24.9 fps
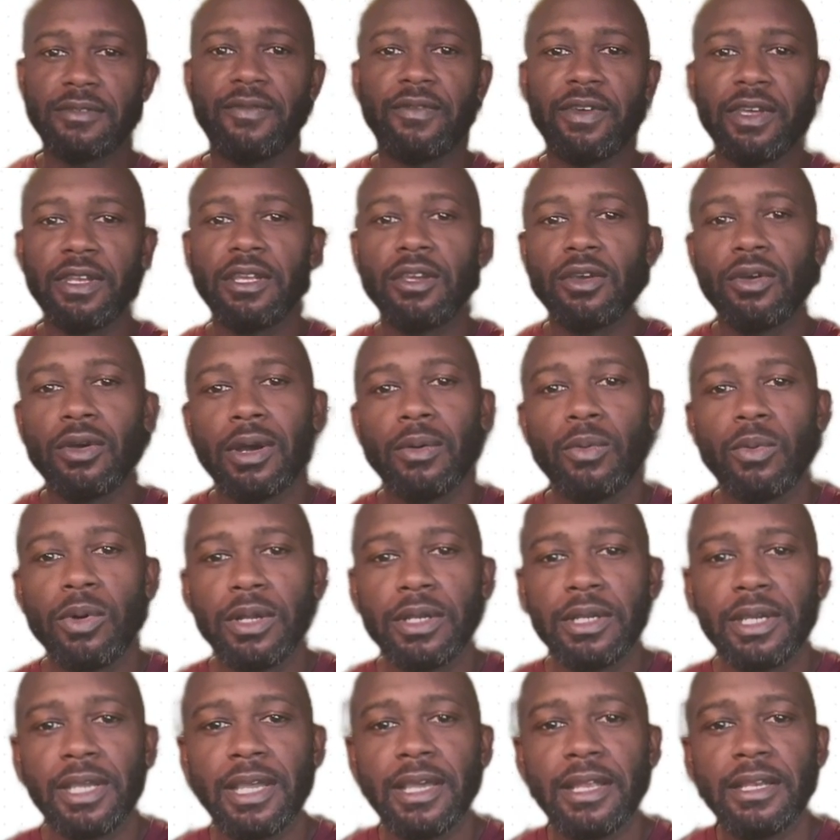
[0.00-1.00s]
video I
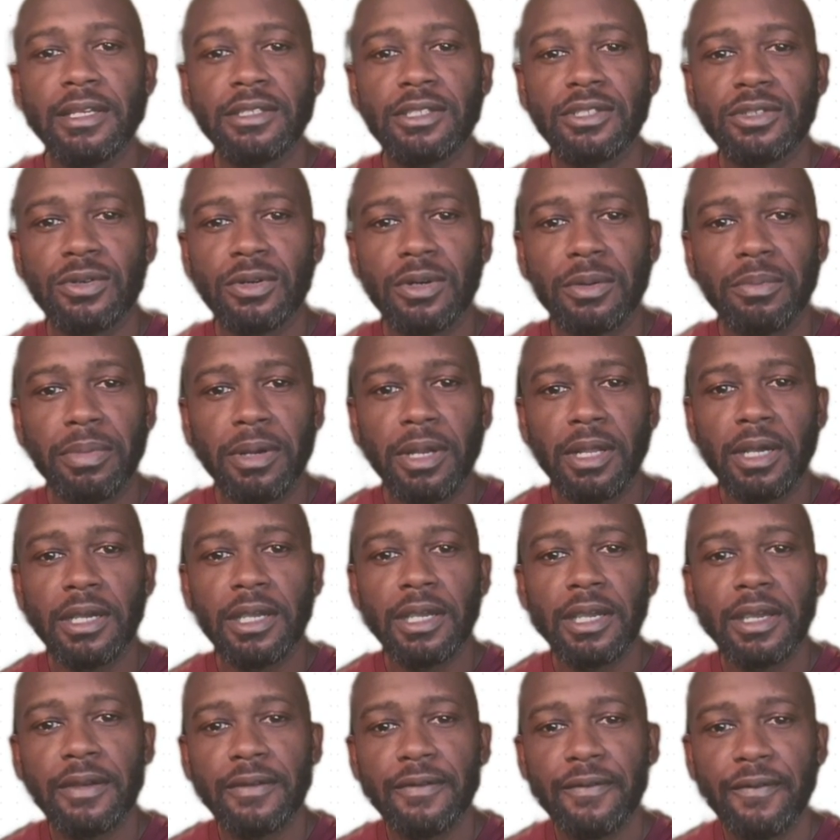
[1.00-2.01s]
want to get into a
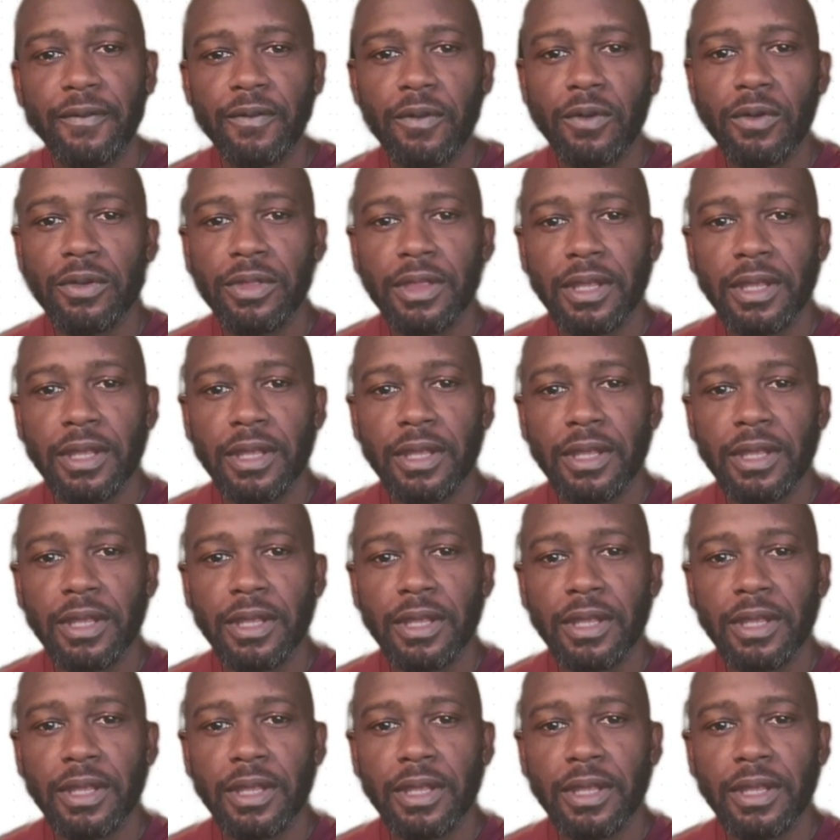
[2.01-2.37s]
plugin for